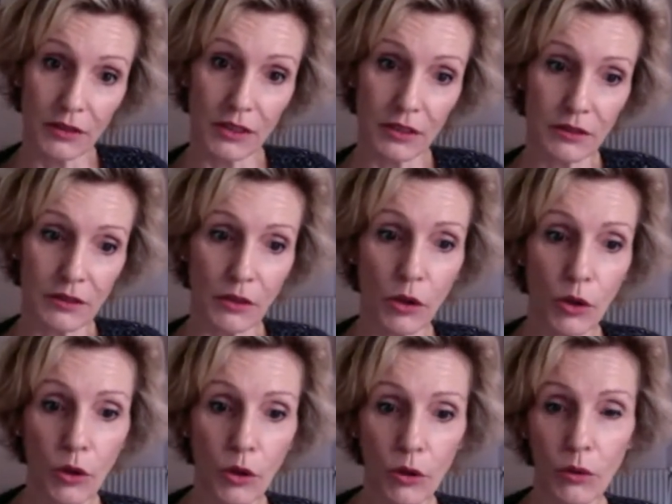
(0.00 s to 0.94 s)
There's a
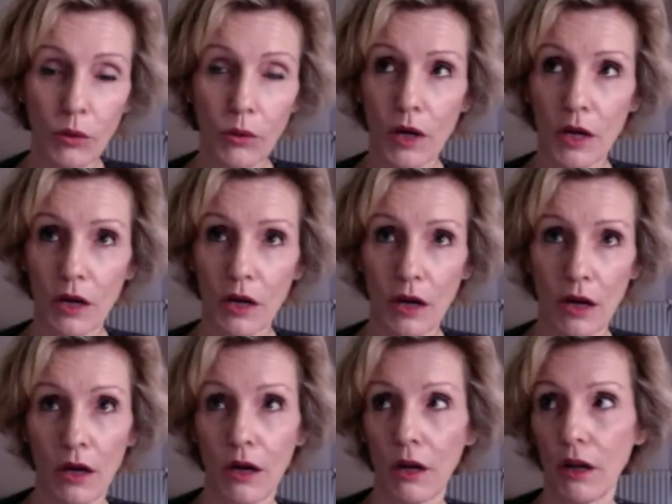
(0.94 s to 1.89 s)
whole,
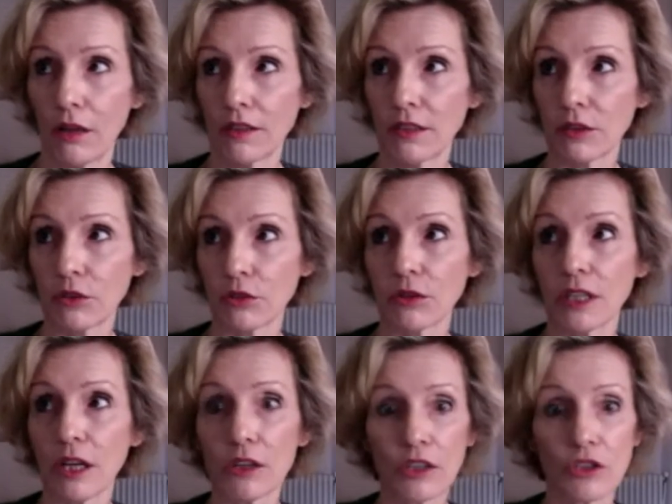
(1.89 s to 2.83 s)
there's a
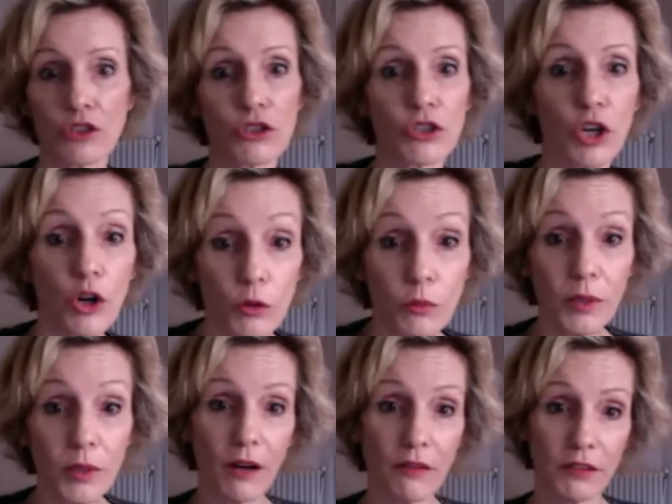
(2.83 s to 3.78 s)
large
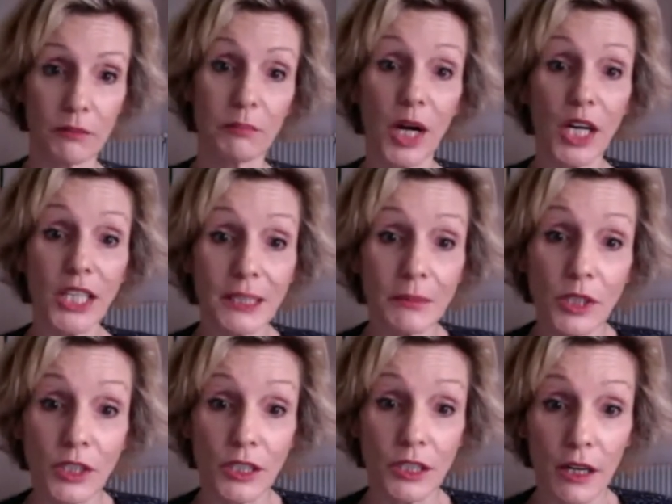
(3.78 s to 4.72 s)
scope of
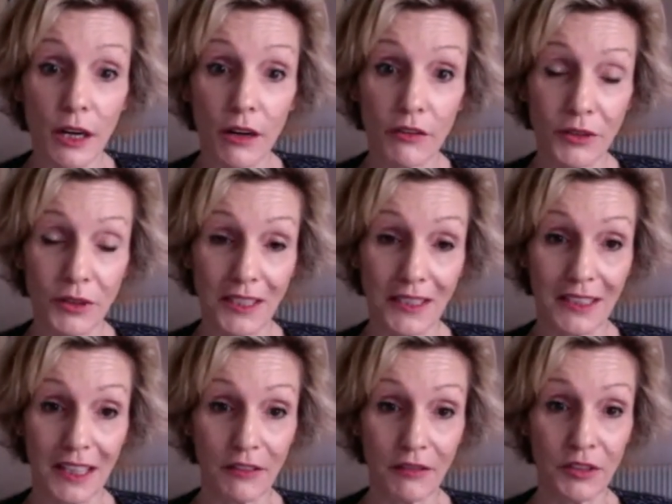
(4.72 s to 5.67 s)
embodiment of unique
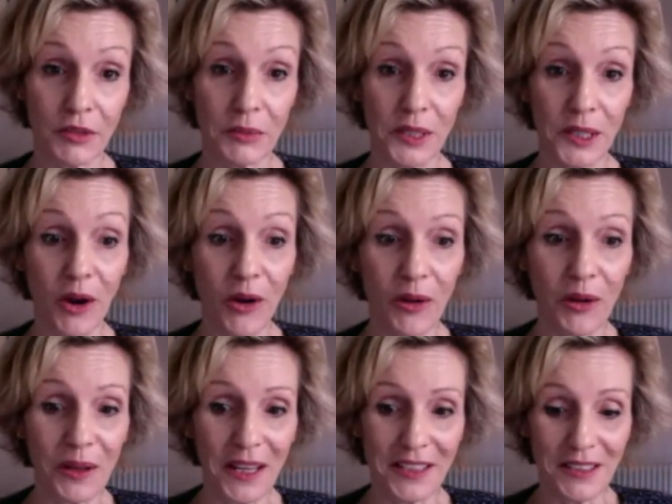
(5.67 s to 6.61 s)
self, and we're
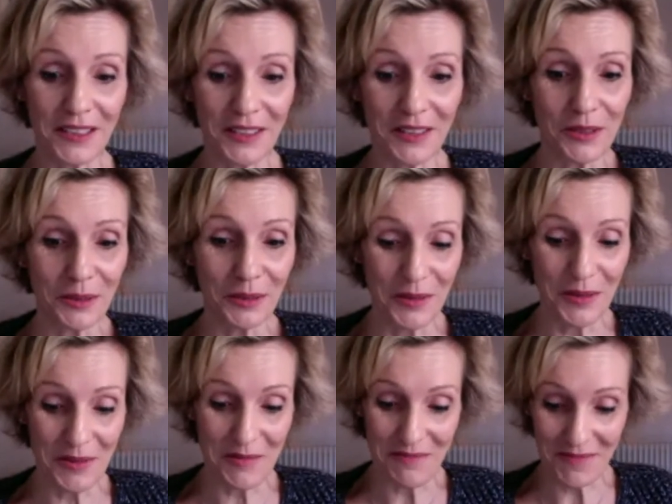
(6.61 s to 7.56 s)
all at a
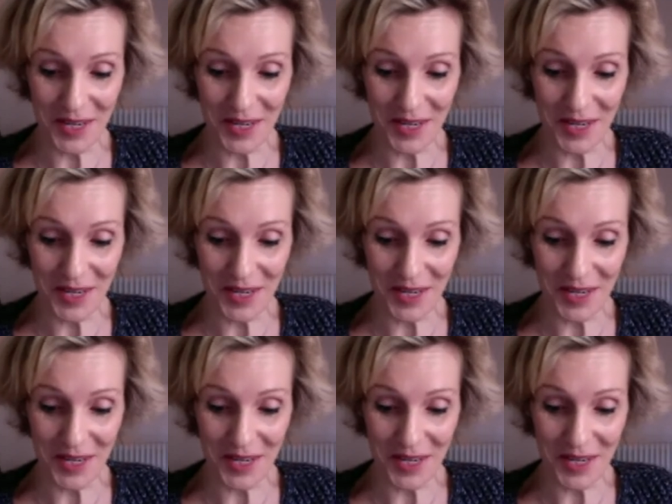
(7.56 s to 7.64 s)
certain,